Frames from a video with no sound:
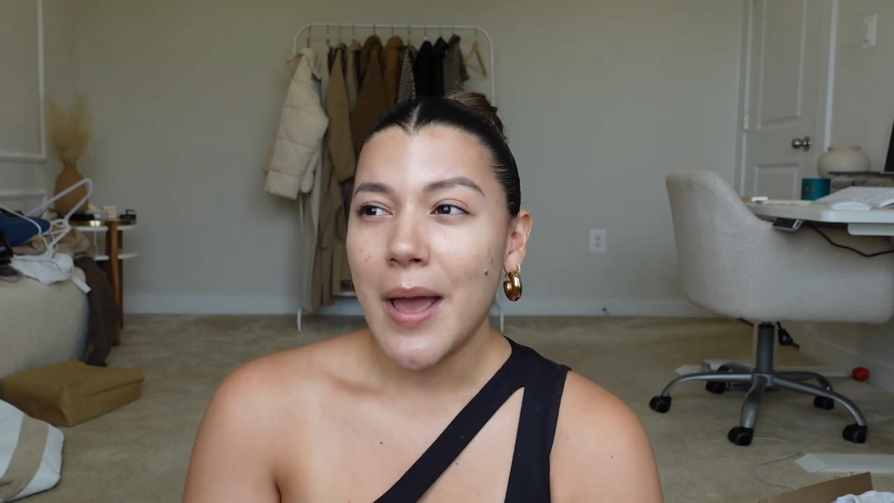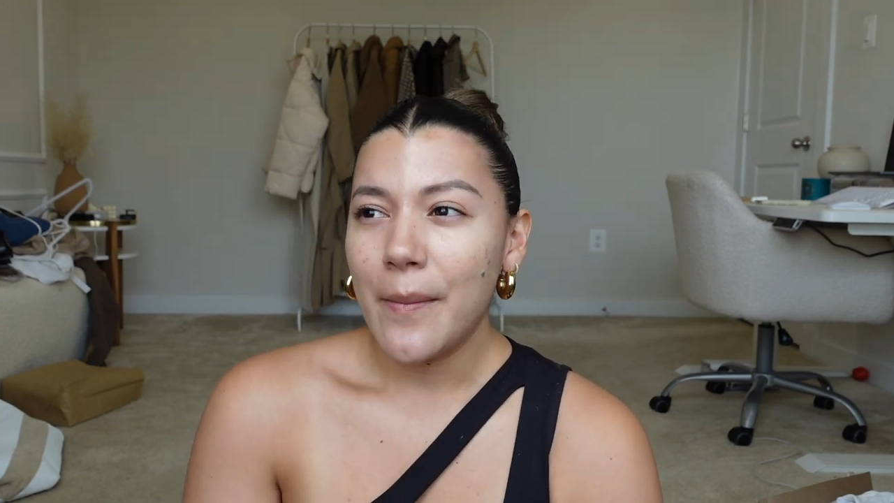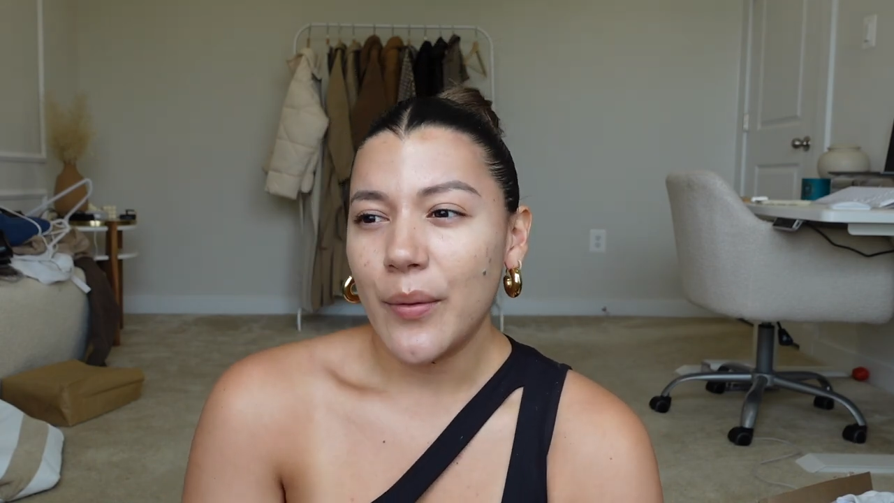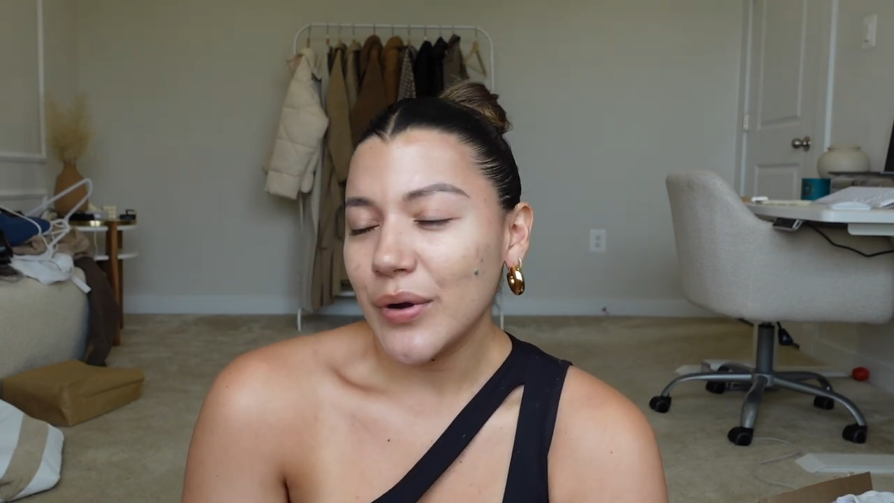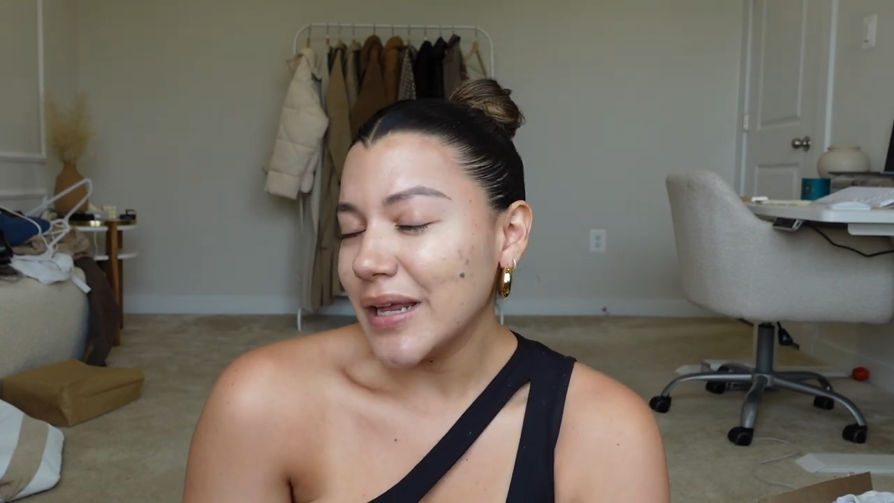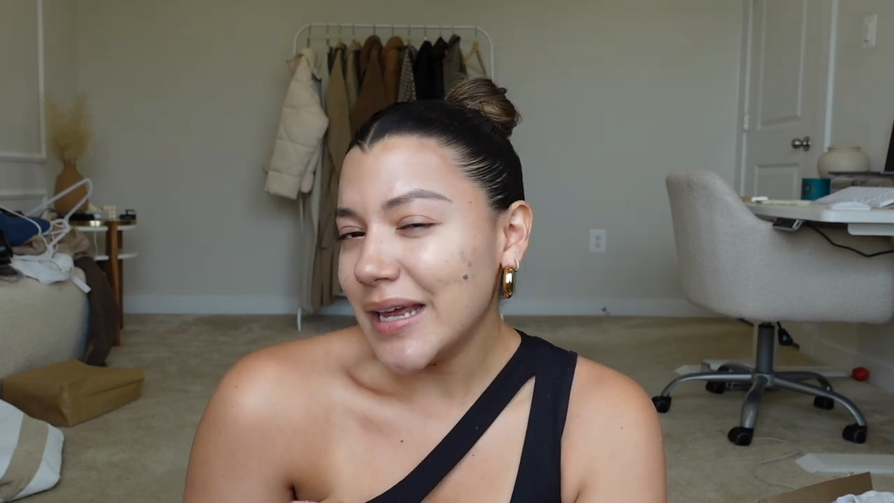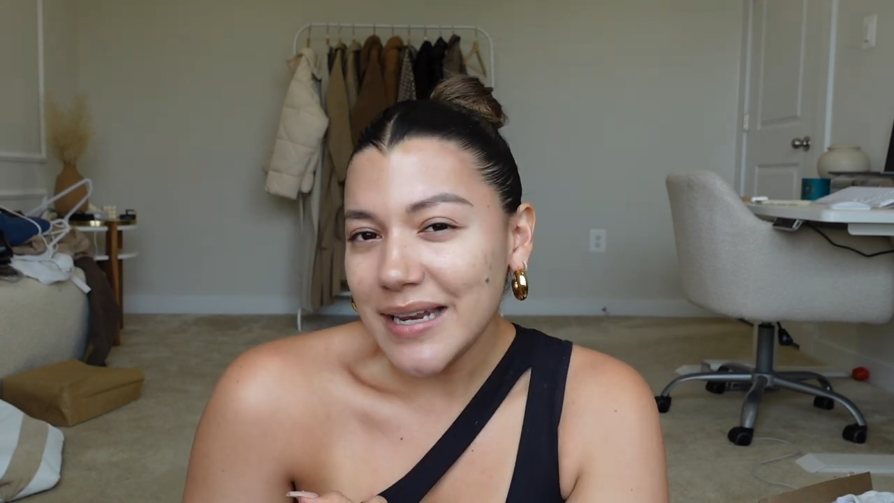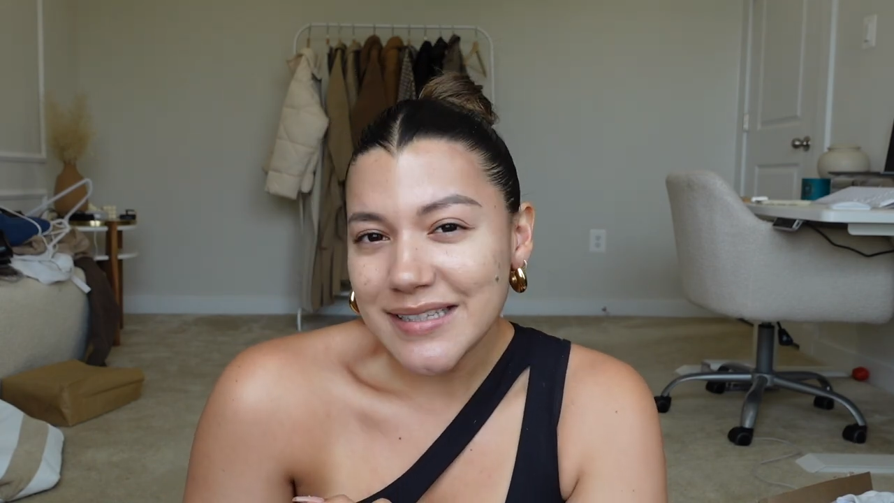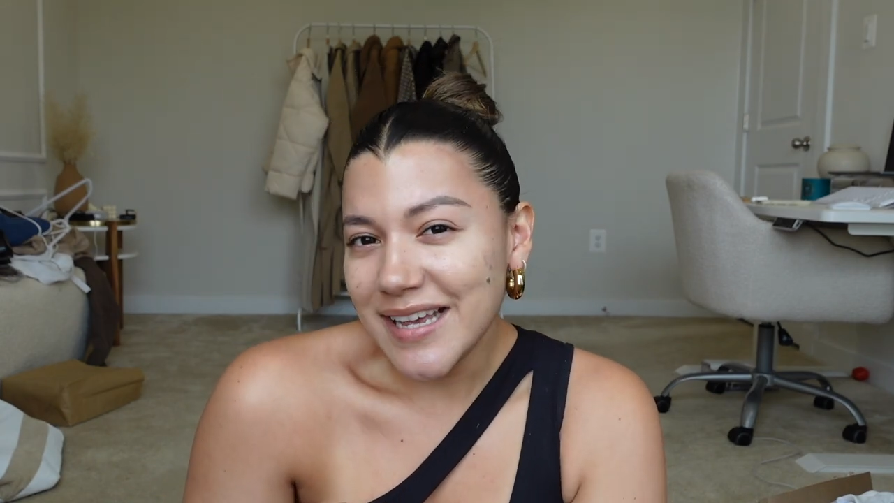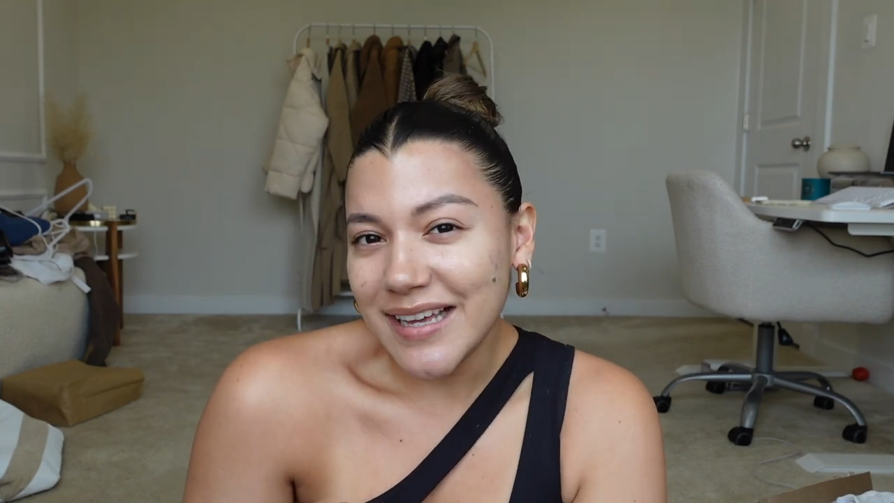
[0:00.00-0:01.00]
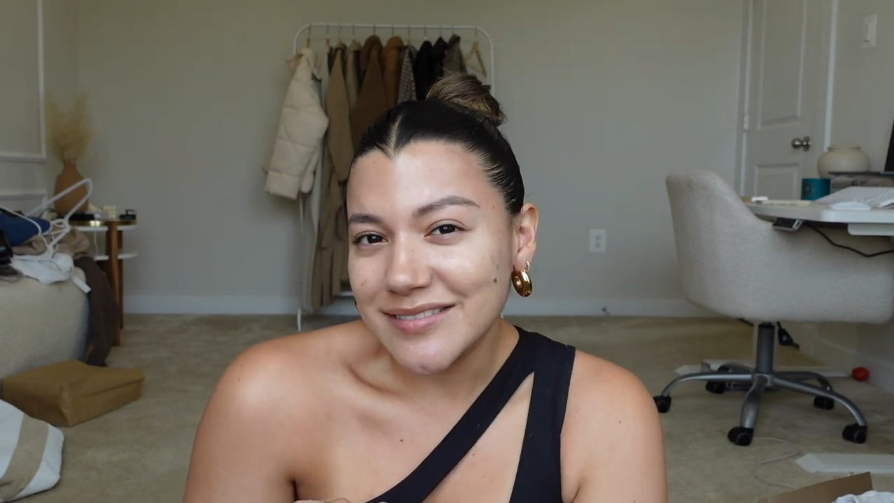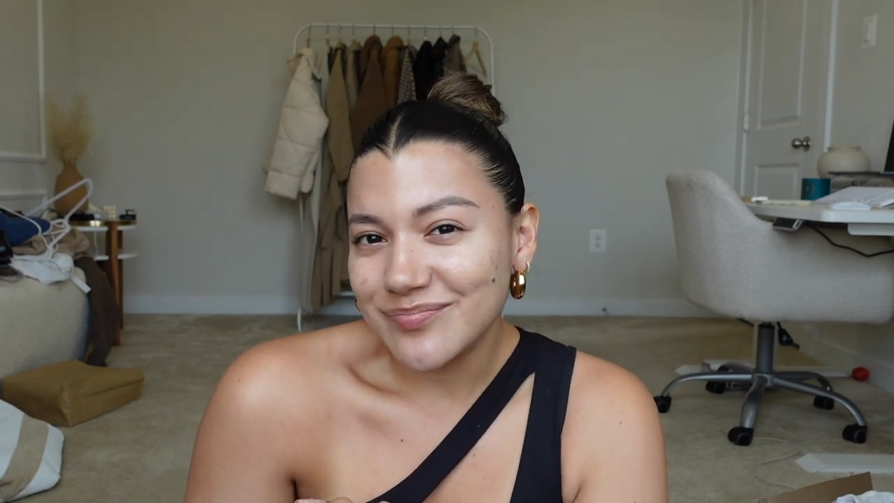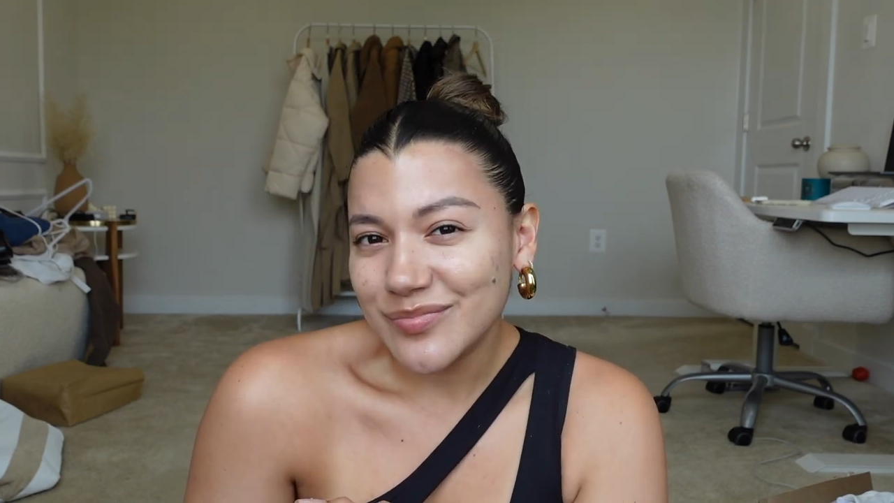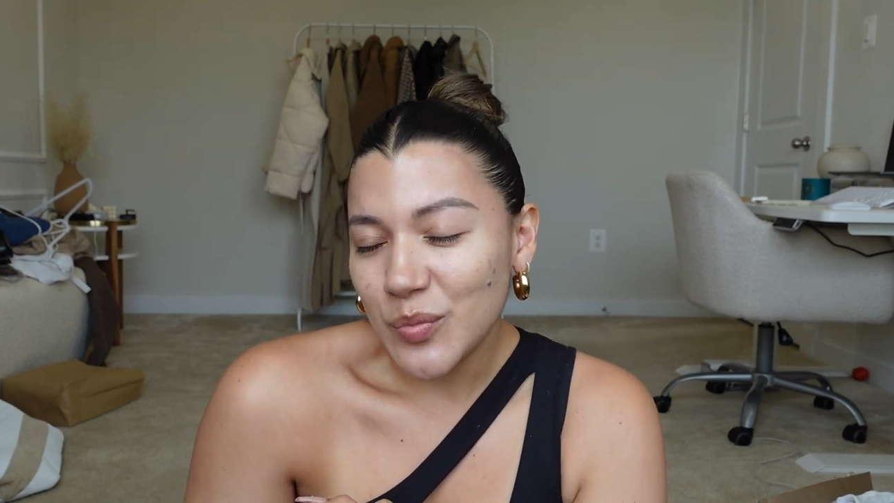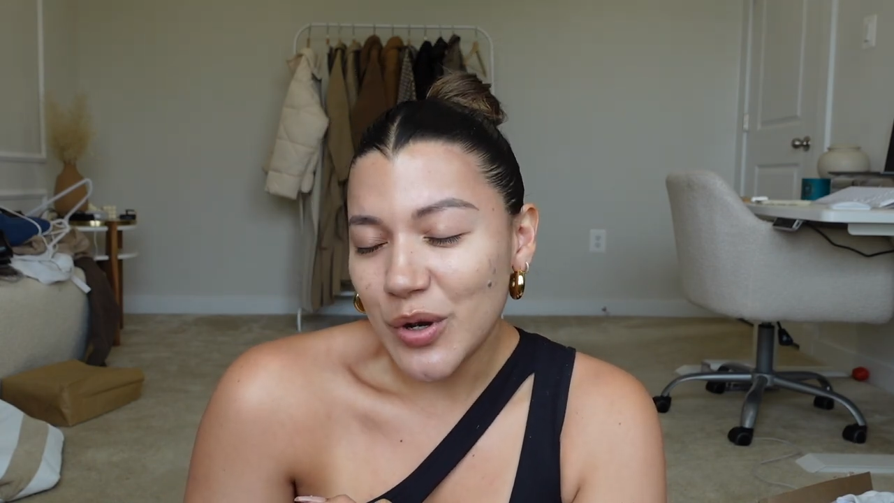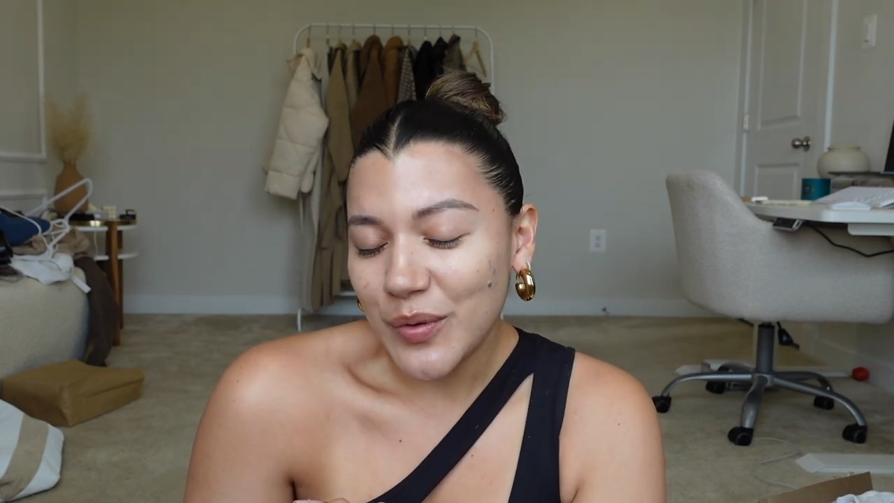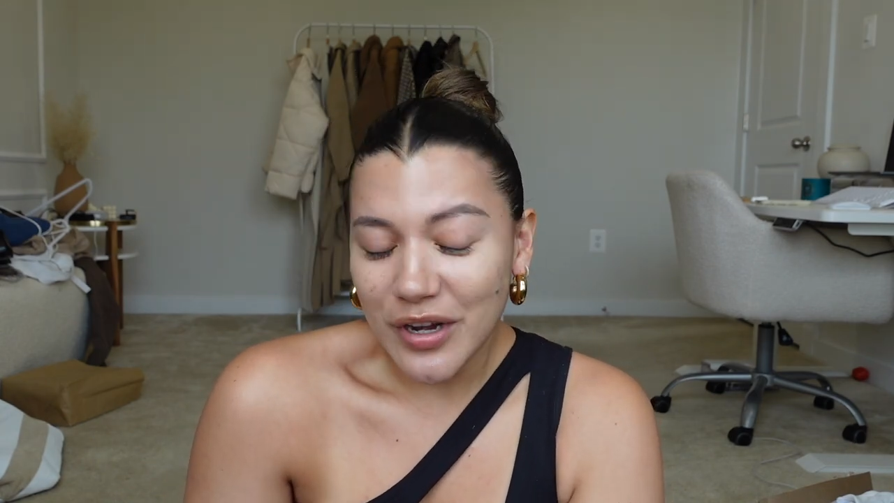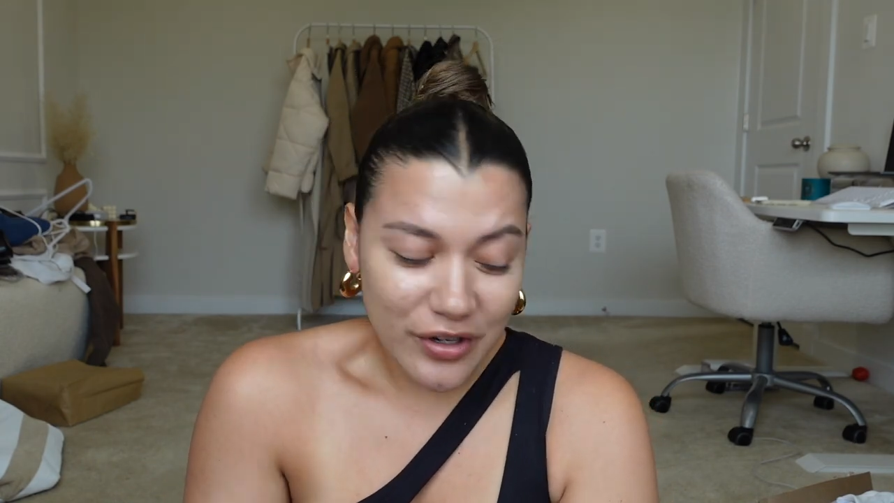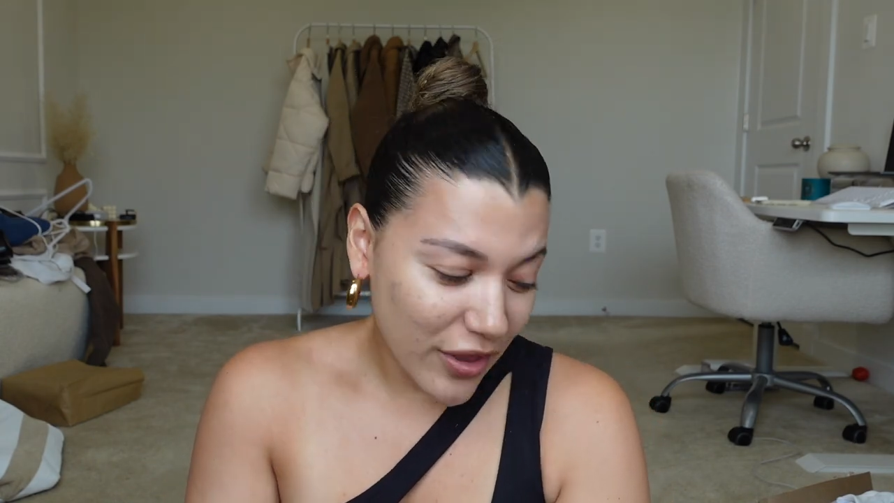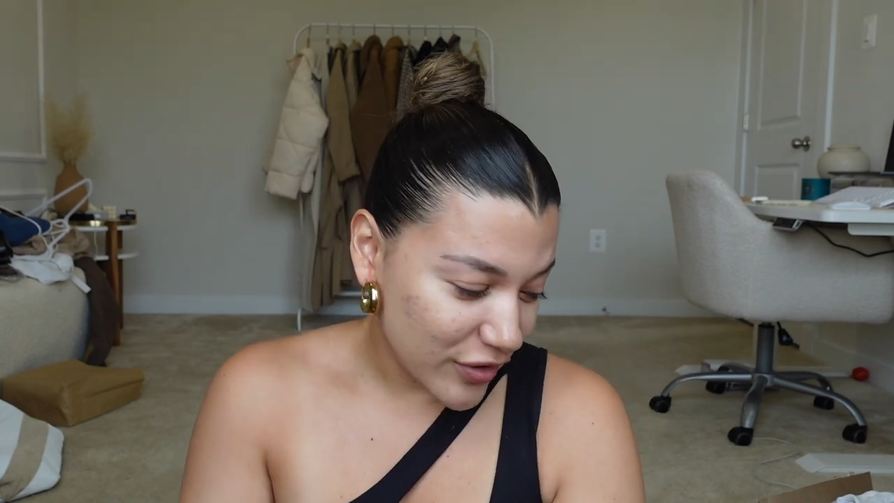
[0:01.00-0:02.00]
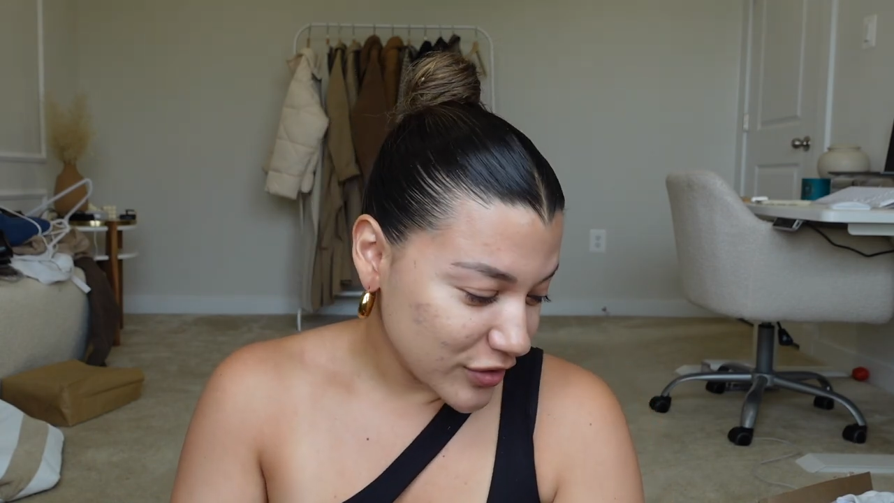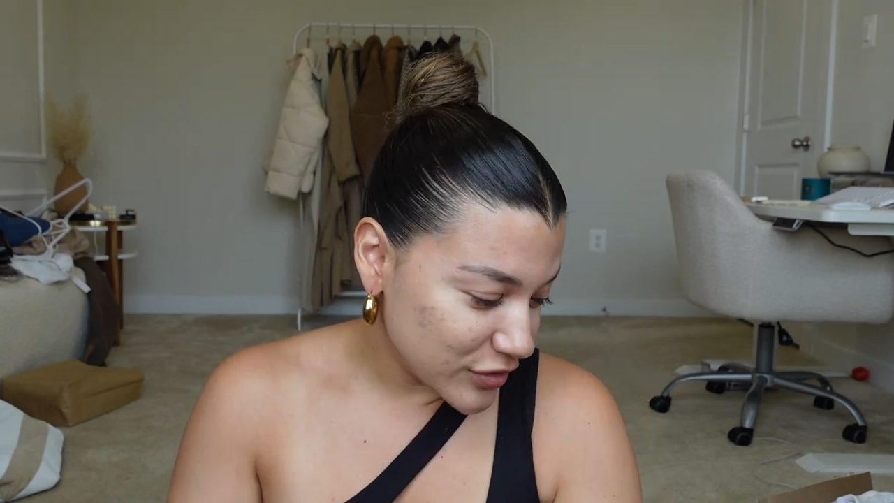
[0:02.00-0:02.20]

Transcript: but we're gonna get it done one way or another.